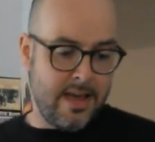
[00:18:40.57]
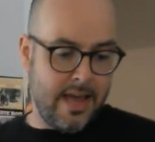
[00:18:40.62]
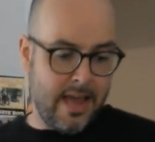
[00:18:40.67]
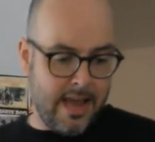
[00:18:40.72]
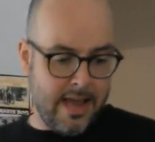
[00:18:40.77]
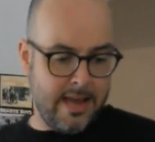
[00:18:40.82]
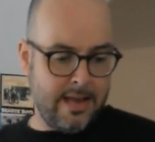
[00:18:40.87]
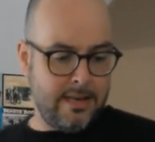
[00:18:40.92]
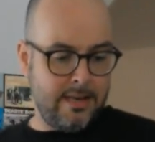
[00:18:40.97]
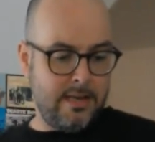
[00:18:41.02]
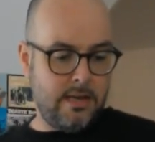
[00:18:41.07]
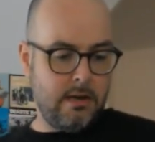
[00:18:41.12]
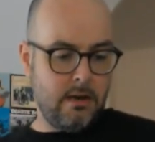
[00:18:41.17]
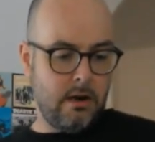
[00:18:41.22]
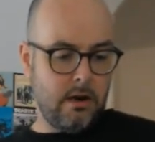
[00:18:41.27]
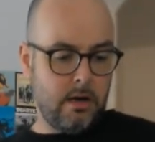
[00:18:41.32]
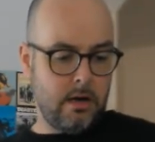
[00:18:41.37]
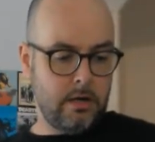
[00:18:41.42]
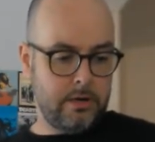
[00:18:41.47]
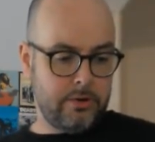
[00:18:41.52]
any
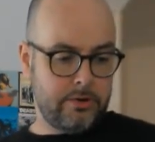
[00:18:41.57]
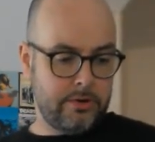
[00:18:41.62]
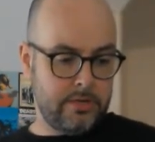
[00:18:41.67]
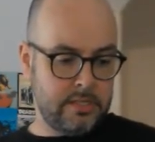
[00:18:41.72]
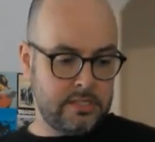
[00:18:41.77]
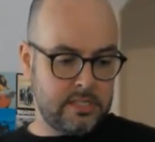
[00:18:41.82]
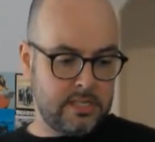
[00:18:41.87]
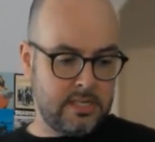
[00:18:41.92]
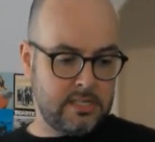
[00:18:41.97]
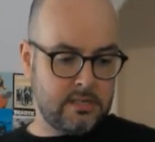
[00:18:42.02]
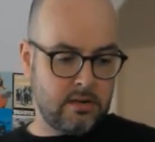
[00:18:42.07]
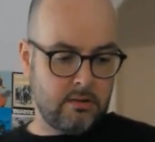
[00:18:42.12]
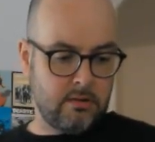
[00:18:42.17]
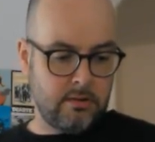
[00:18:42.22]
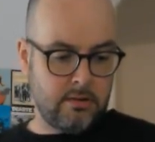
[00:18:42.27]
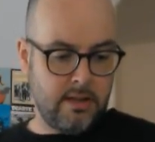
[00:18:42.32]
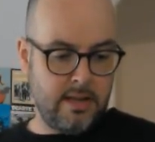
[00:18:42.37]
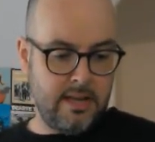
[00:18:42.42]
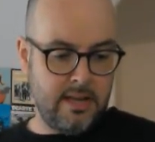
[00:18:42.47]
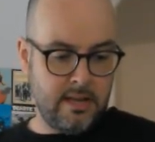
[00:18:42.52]
utterance is a
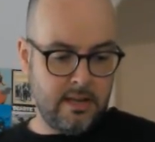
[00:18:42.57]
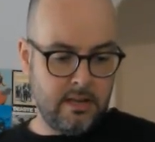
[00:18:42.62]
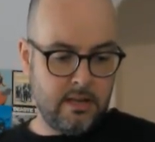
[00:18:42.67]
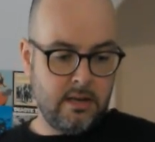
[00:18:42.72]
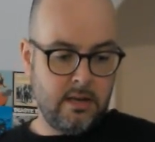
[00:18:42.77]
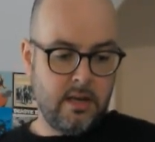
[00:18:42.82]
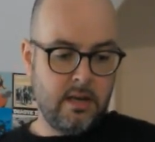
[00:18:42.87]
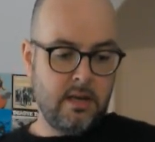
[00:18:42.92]
link